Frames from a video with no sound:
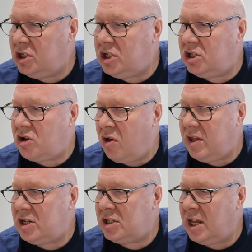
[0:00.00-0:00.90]
She's got
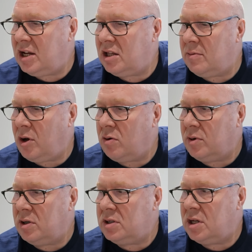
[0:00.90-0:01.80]
this thing at the
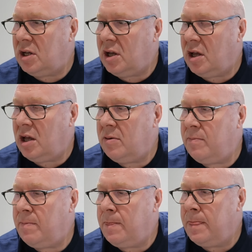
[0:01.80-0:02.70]
moment.
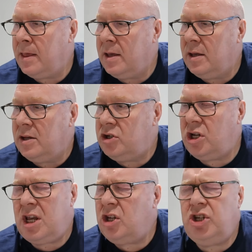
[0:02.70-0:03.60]

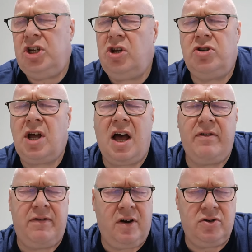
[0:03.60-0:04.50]
She used to have
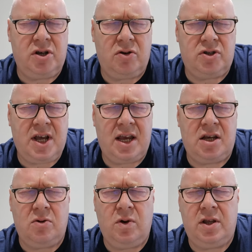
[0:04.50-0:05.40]
her photos
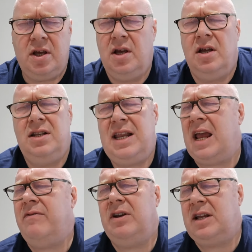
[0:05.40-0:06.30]
taken with
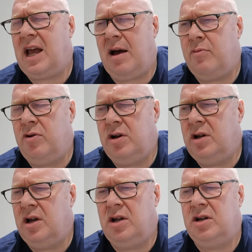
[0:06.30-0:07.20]
David
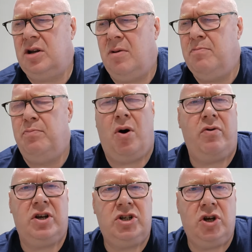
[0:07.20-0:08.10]
Cameron and
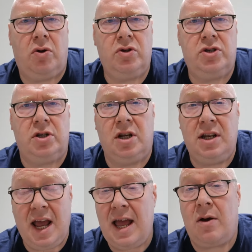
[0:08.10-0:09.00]
Boris Johnson,
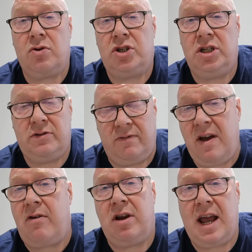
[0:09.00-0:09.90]
and now she's
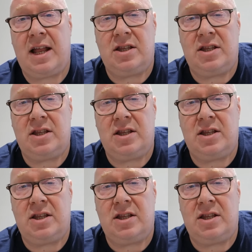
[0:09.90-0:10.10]
very